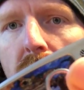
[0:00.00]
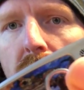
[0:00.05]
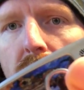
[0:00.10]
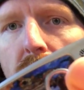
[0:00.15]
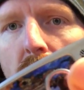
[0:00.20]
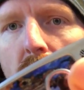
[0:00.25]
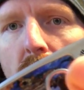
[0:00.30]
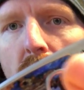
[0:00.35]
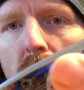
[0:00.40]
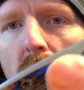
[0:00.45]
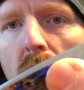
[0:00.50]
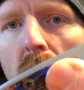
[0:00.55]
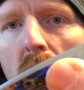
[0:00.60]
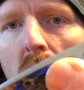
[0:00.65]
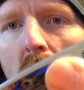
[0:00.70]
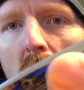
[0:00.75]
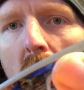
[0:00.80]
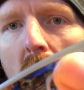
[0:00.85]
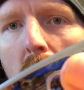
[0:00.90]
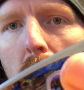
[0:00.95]
through
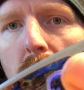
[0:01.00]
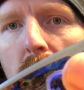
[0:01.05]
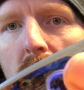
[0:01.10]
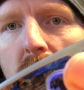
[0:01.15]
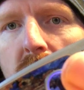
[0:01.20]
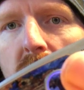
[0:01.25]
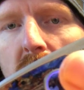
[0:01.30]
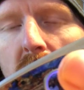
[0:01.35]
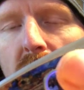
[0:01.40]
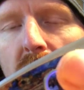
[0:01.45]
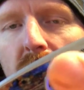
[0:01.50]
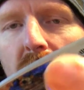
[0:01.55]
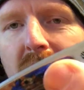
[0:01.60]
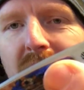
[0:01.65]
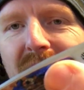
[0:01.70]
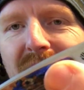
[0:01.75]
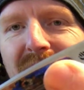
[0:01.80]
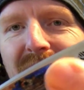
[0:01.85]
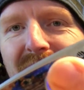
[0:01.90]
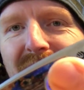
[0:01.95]
a bunch of different